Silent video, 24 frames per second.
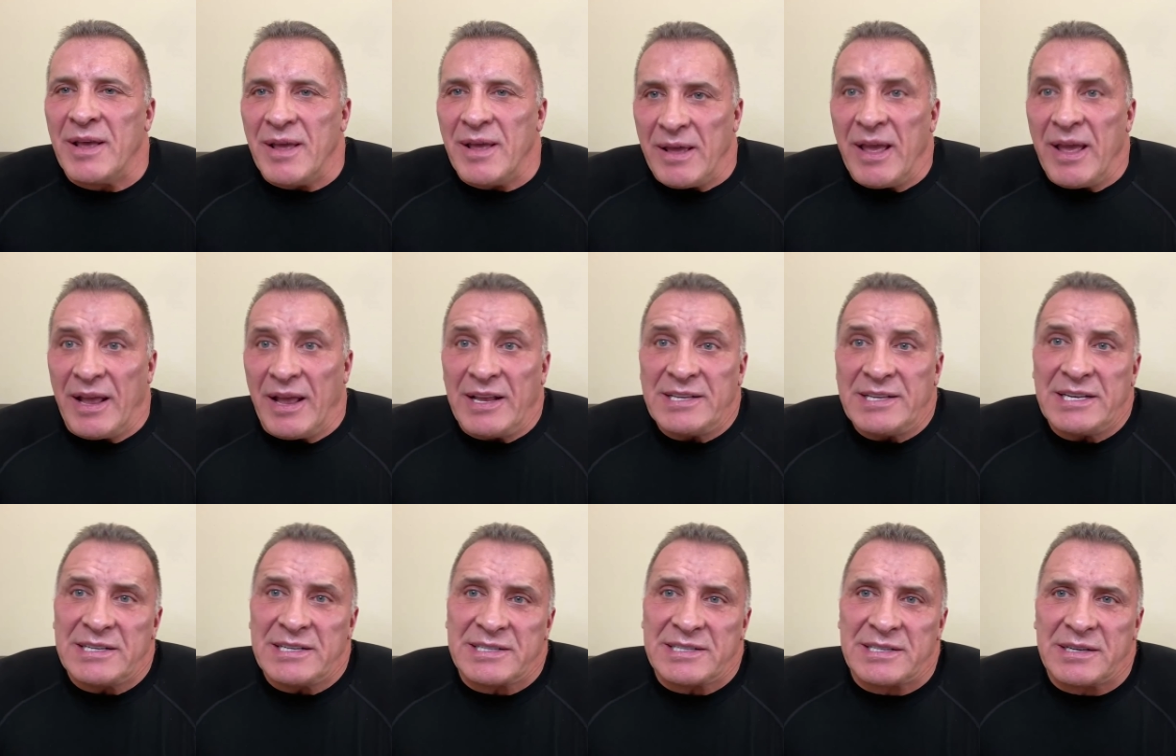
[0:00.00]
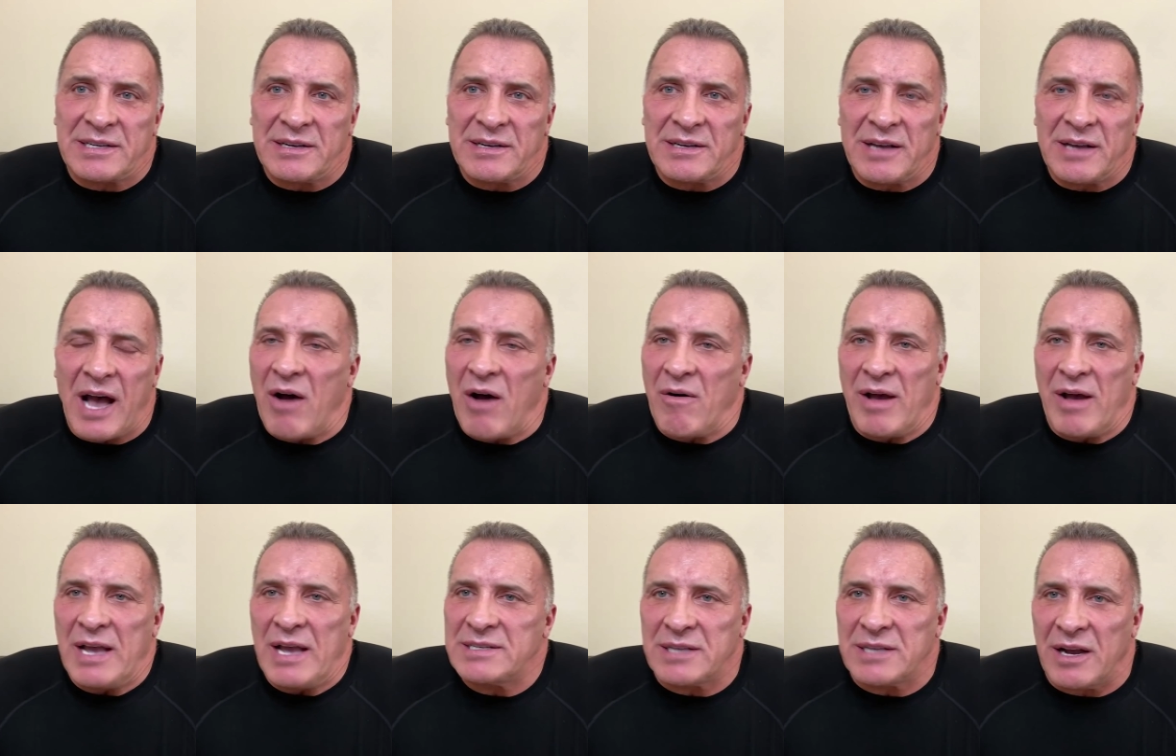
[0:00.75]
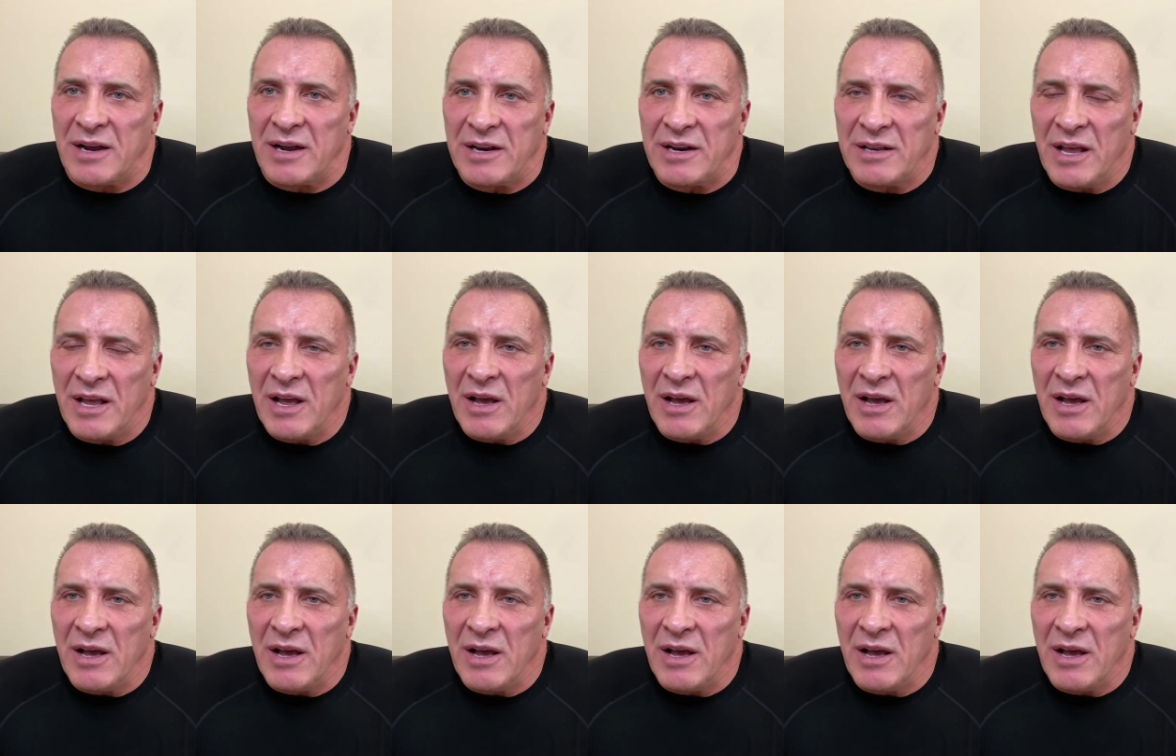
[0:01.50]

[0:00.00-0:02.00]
Yeah, this is how I started.